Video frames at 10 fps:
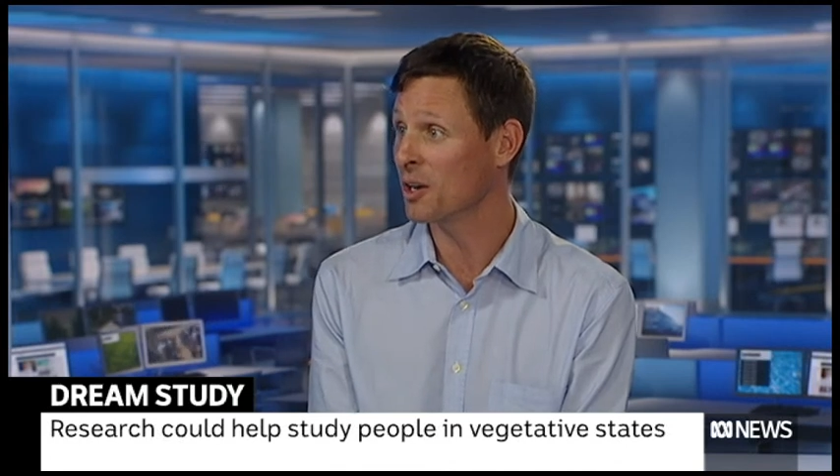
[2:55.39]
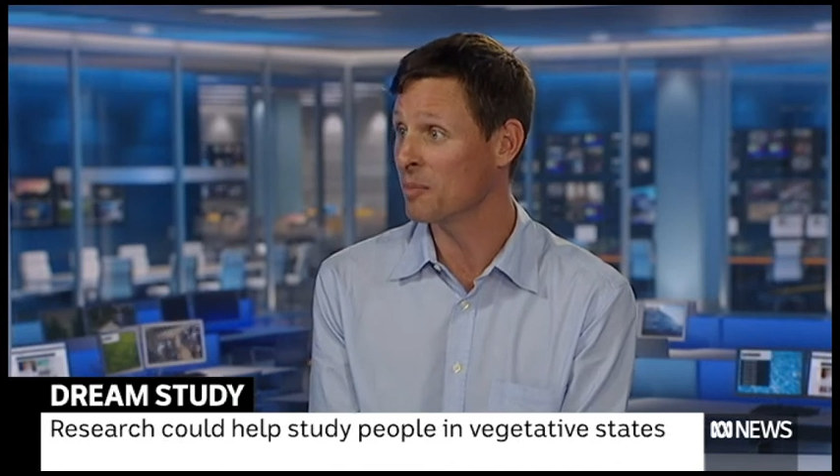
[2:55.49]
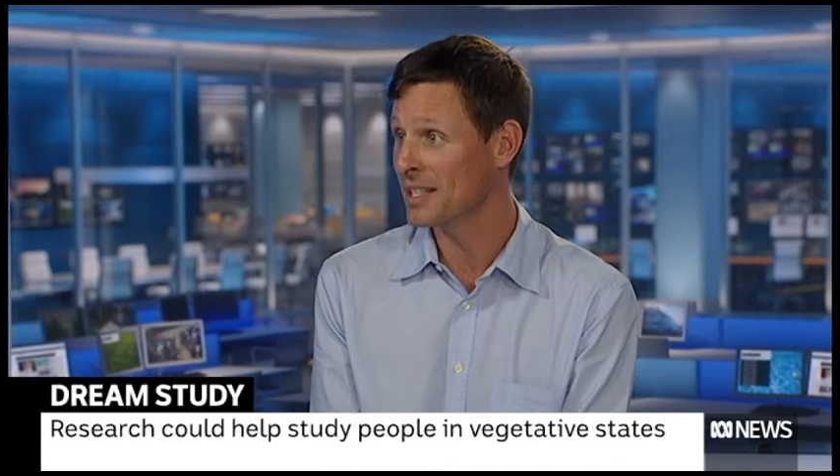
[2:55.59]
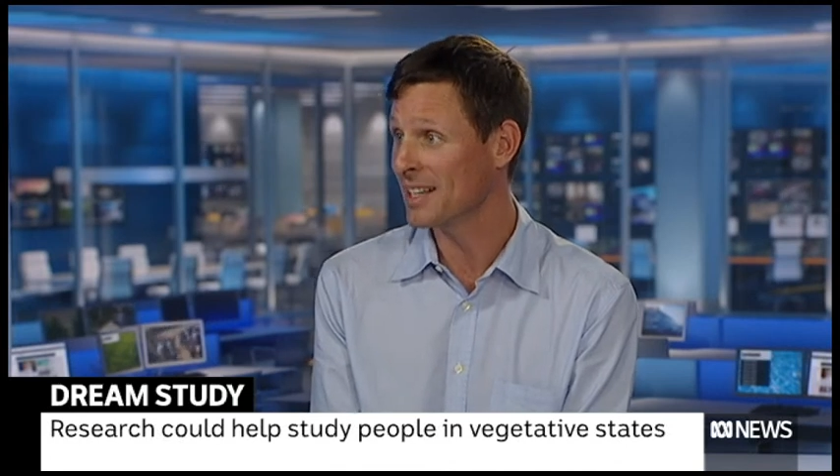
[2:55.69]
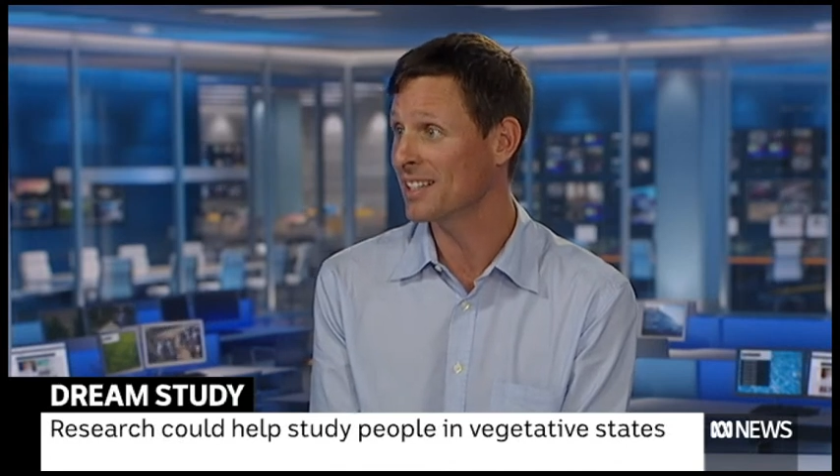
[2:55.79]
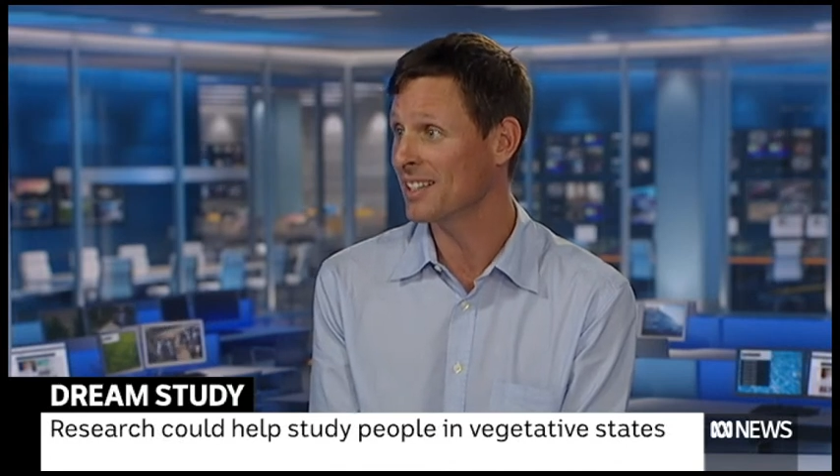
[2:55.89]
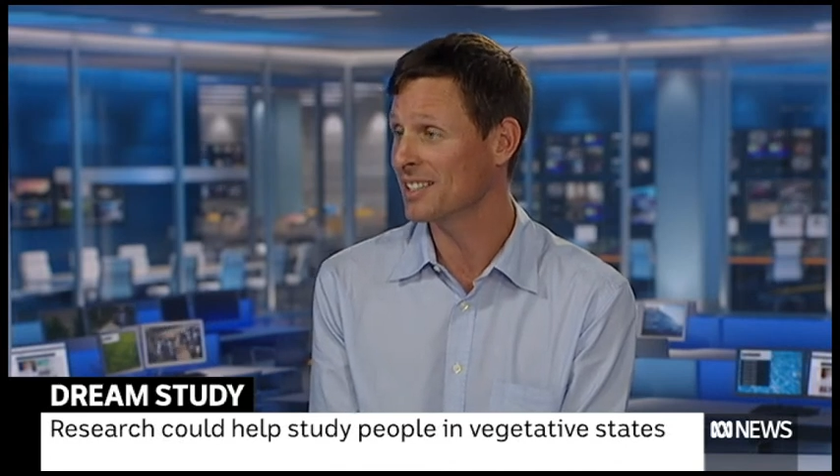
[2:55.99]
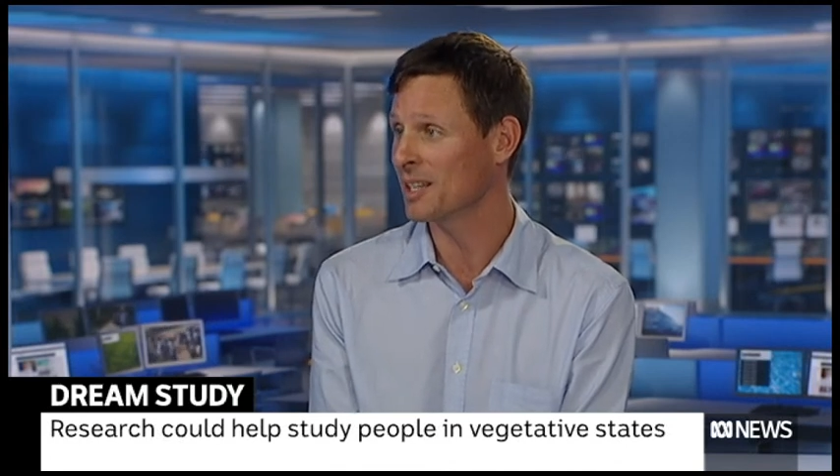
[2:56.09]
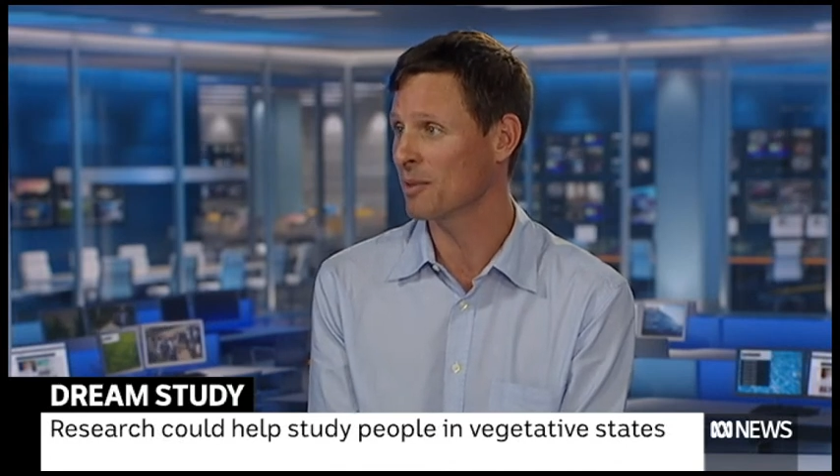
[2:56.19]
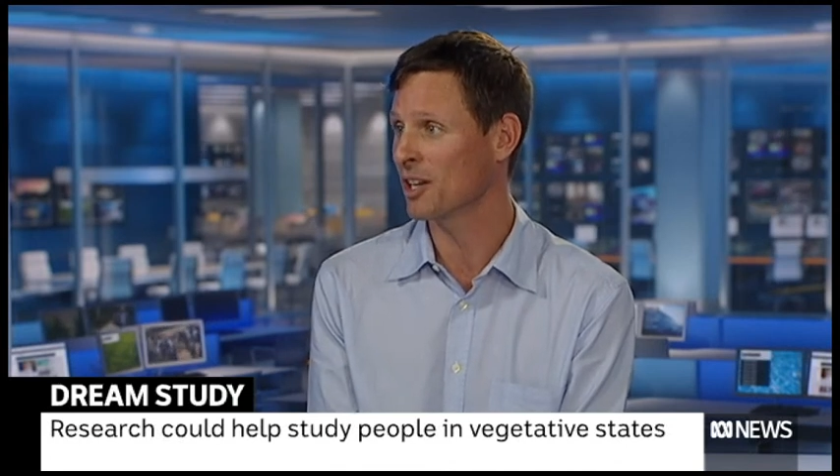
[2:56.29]
and potentially
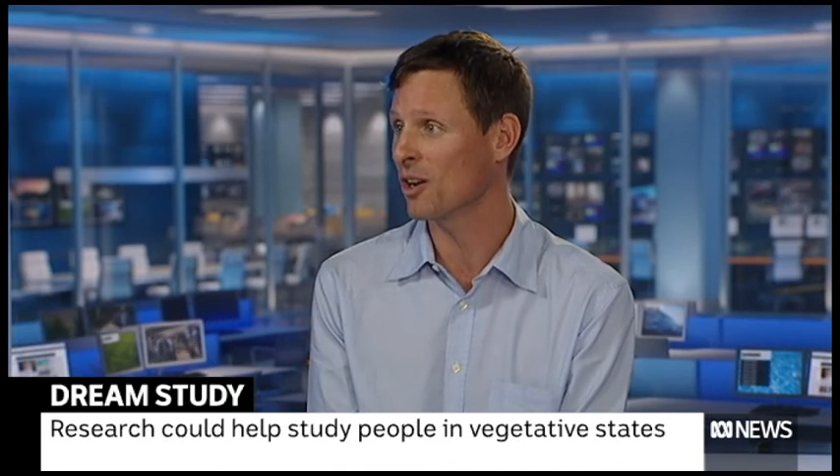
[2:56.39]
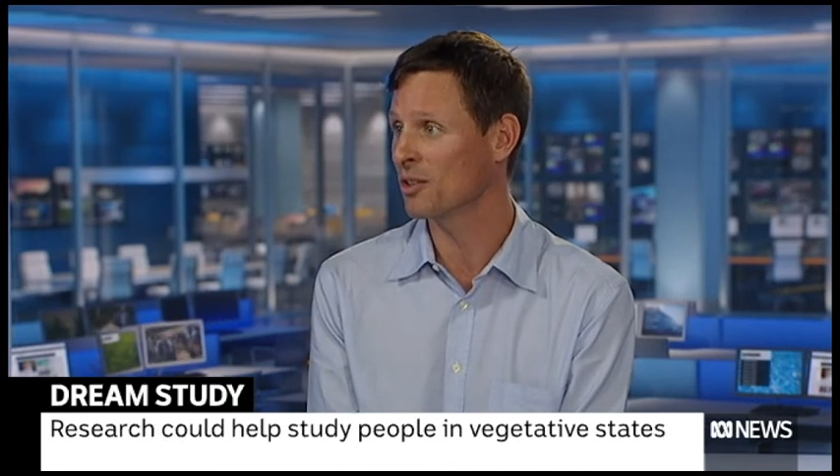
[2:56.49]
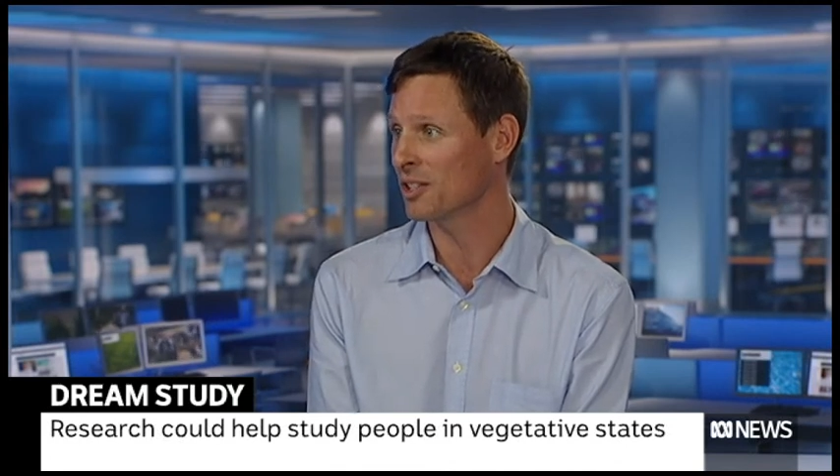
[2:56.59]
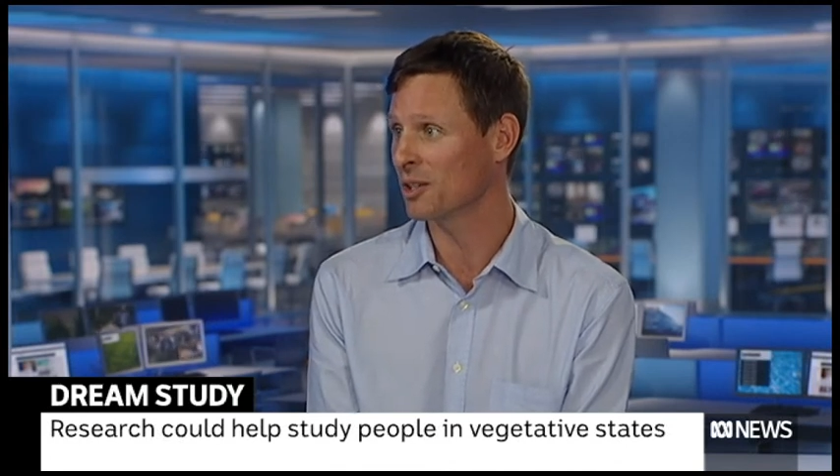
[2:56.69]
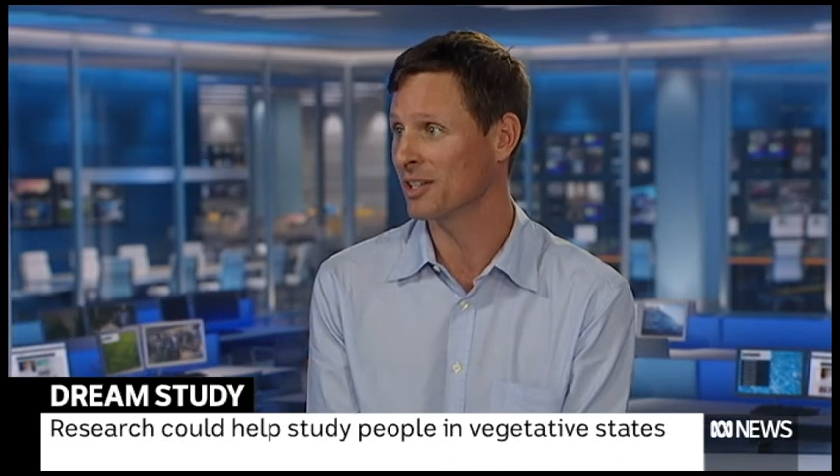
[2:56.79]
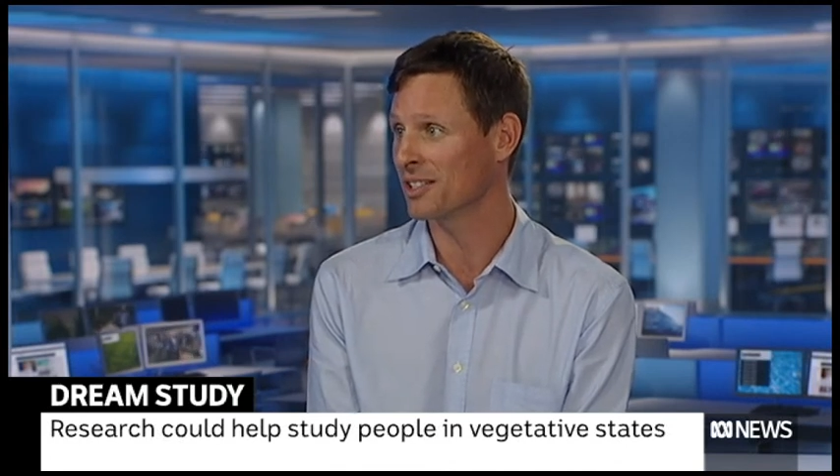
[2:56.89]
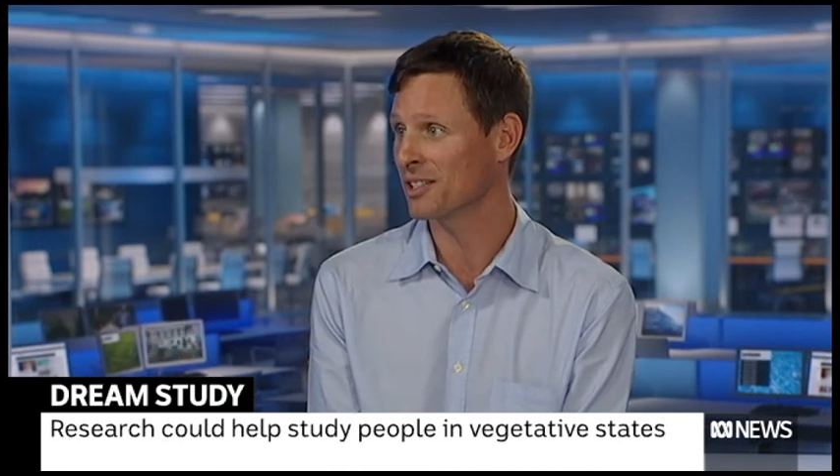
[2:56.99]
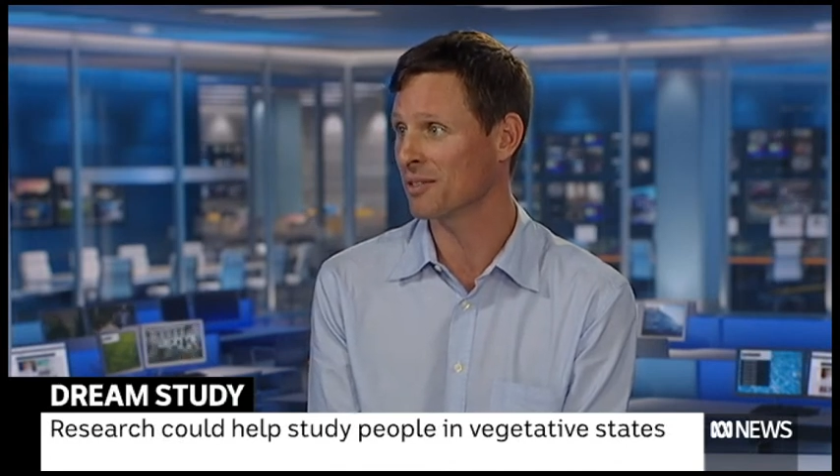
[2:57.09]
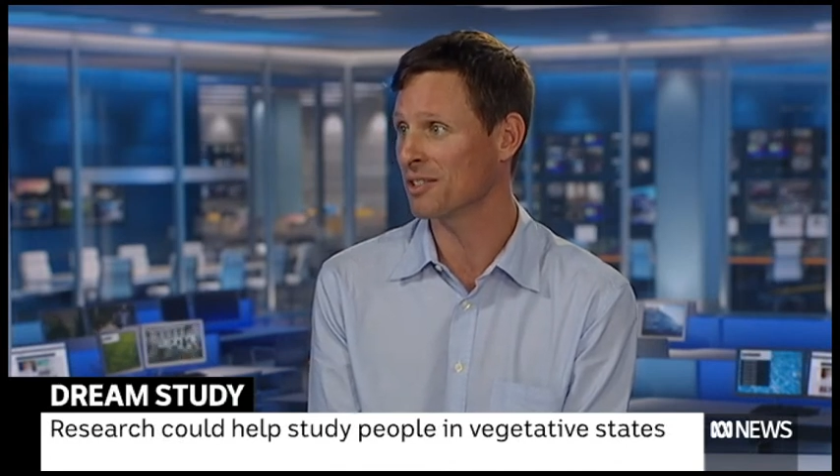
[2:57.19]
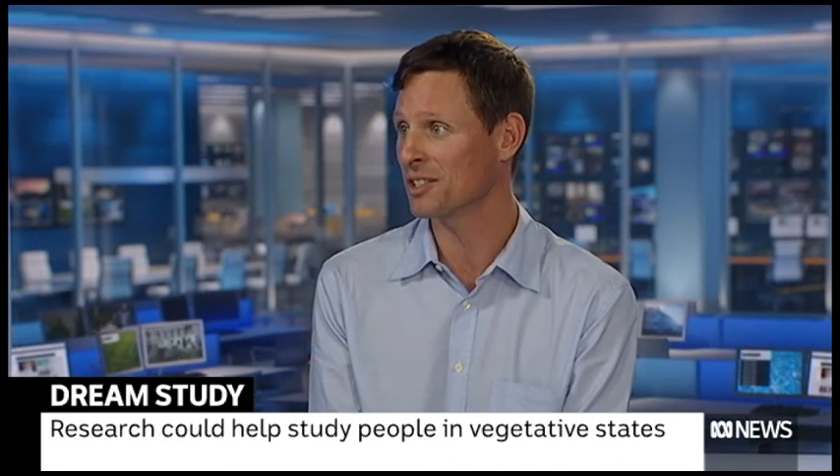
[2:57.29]
some of the consequences
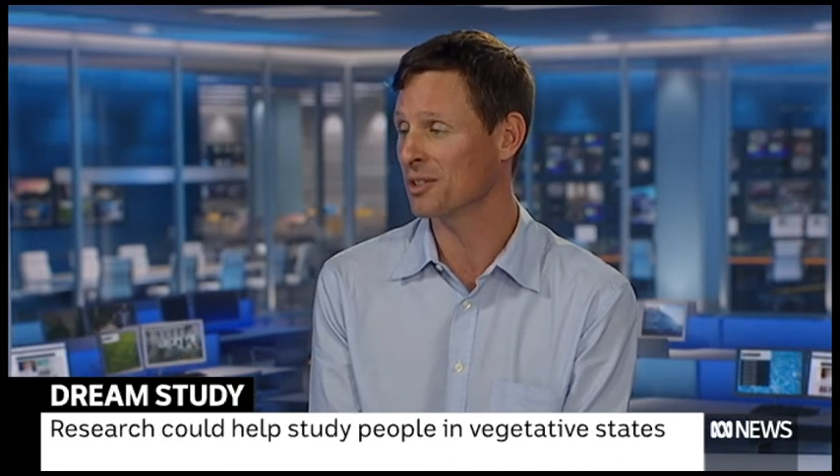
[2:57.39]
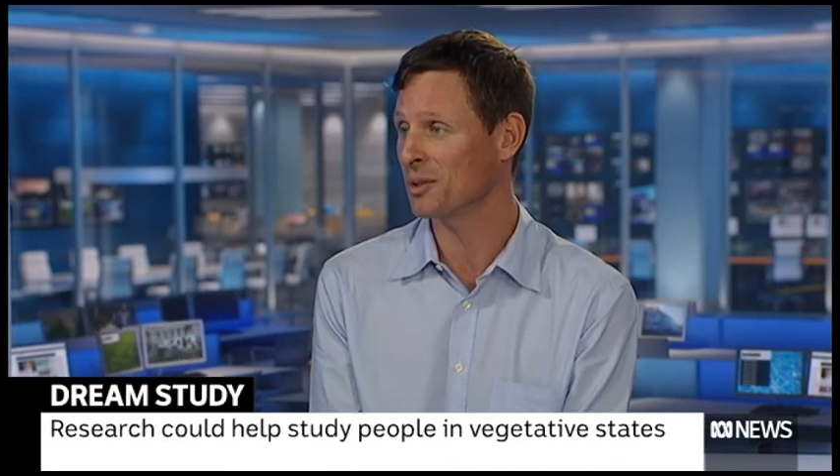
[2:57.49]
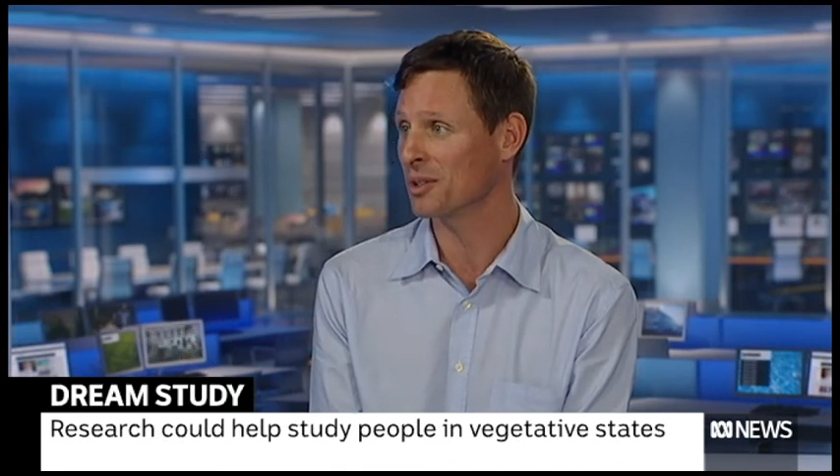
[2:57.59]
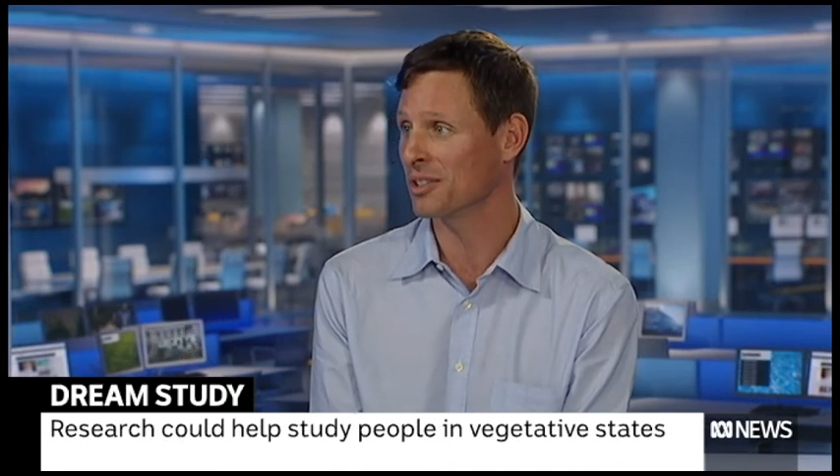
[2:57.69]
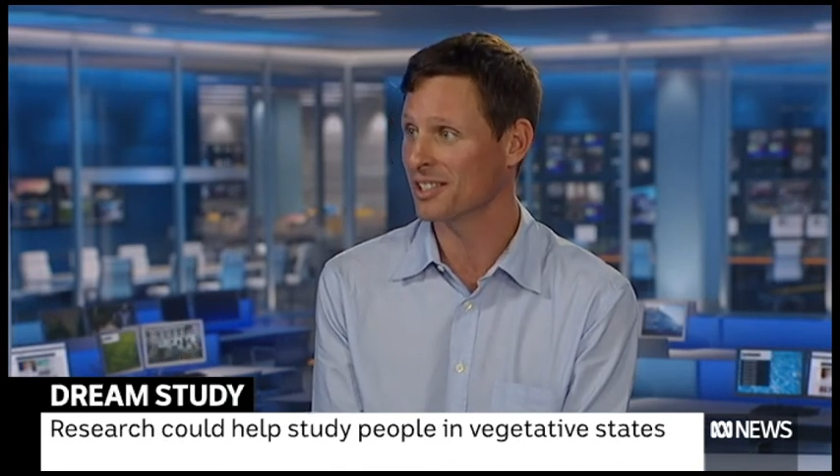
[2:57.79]
of the disorder,